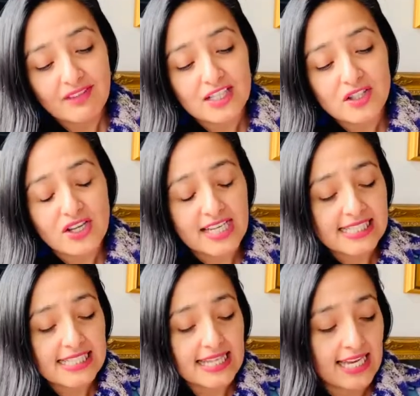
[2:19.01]
so you
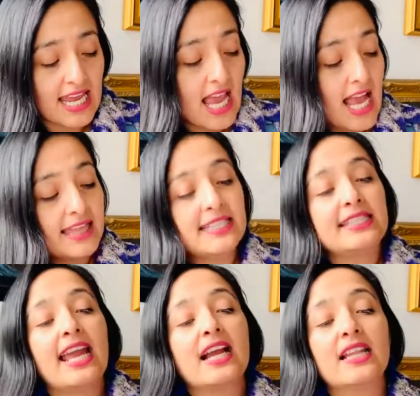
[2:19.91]
can see that the
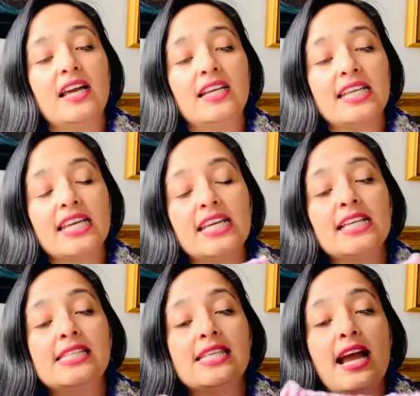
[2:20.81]
neckline
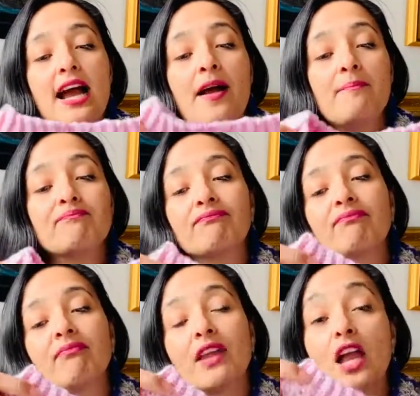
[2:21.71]
is um,
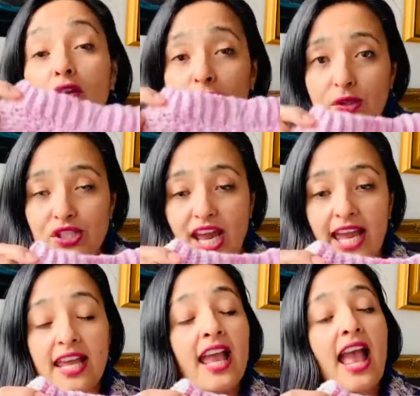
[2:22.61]

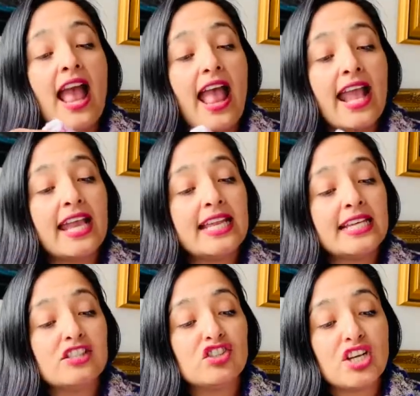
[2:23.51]
crochet and it
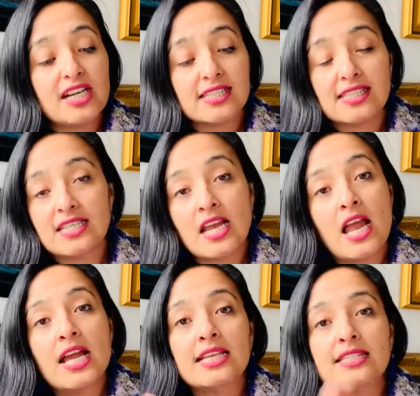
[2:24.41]
is just
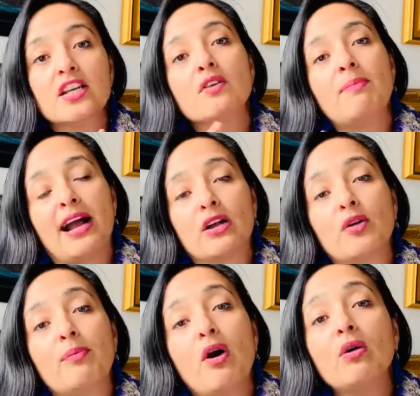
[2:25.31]
single back
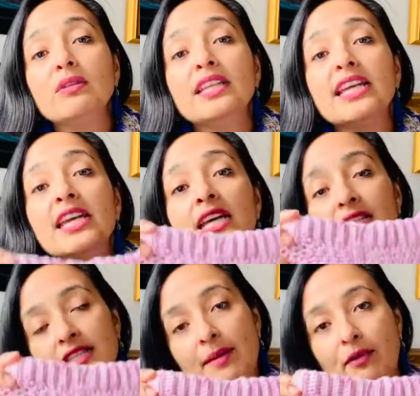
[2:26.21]
loop only
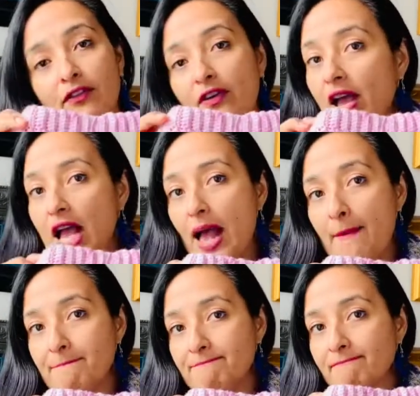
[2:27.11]
type of
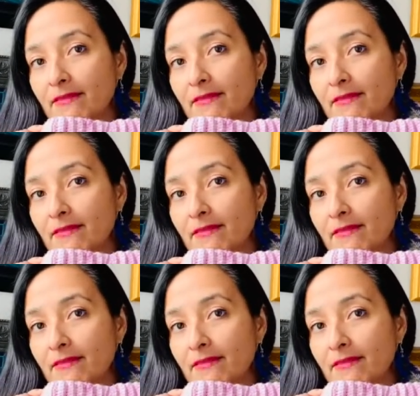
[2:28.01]
um,